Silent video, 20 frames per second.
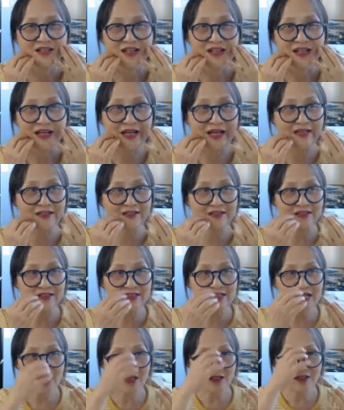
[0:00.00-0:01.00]
and the
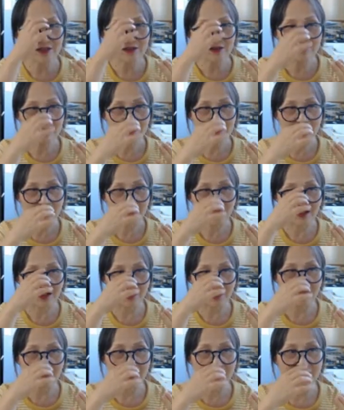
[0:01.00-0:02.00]
yang
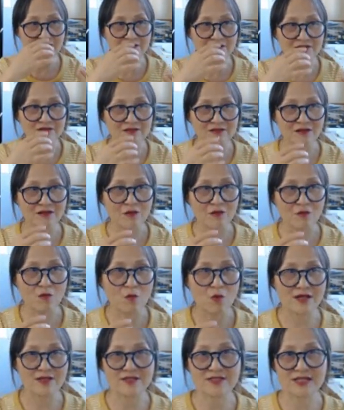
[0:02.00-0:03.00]
on
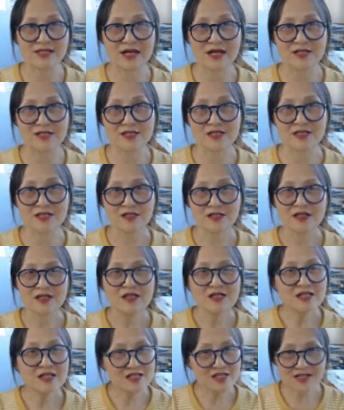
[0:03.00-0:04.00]
1 side.
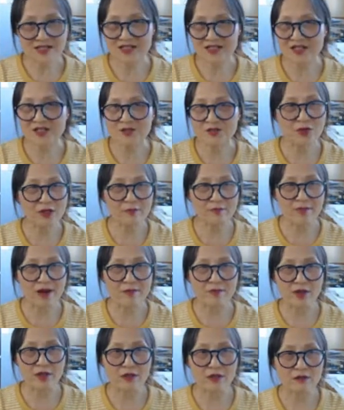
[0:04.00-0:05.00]
Just to
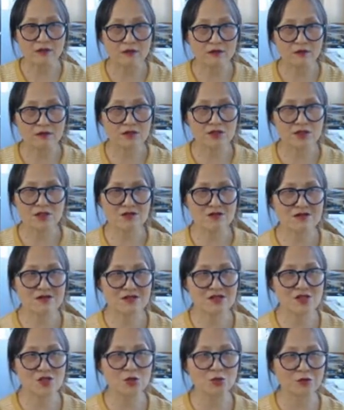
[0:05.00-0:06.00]
remember
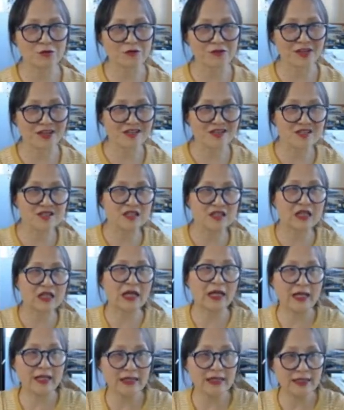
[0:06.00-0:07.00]
2 things,
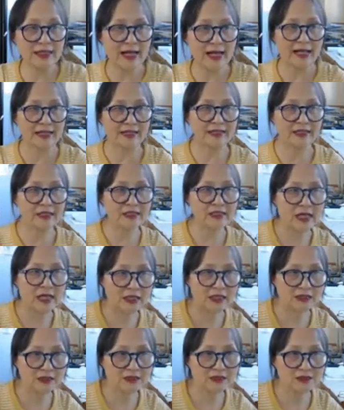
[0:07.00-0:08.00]
yin and
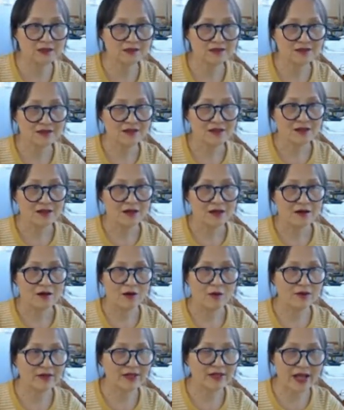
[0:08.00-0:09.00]
yang.
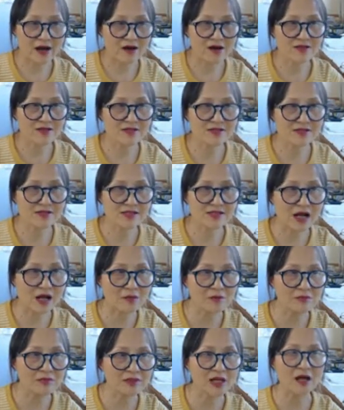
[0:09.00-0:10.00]
Oh, there is
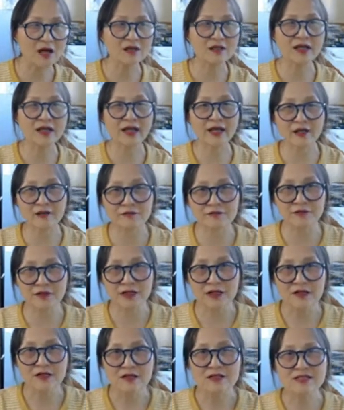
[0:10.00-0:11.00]
some concave,
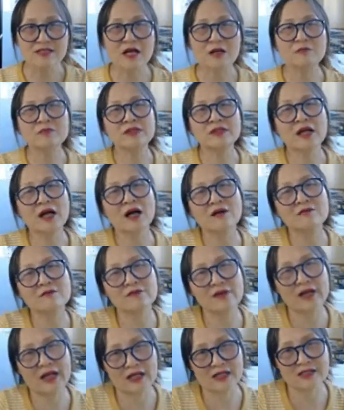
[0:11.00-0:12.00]
some
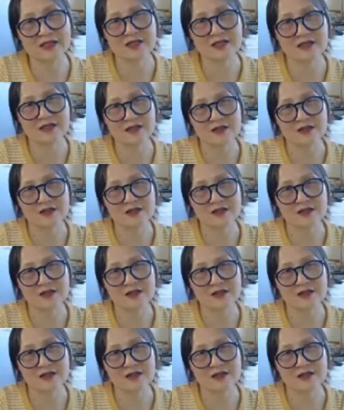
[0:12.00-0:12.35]
convex.